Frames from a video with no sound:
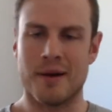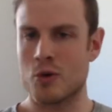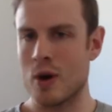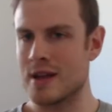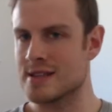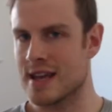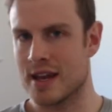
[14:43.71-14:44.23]

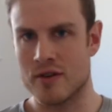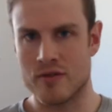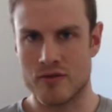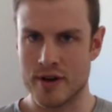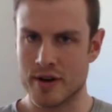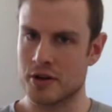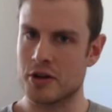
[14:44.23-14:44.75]
Queensland have
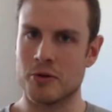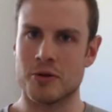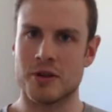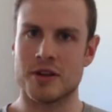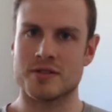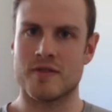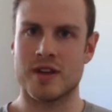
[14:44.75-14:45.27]
ridiculed
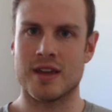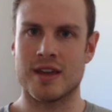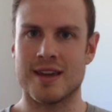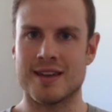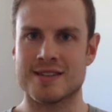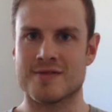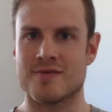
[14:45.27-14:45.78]
us for
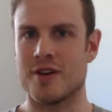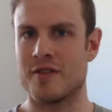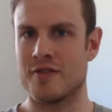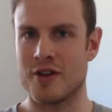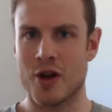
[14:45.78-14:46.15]
years for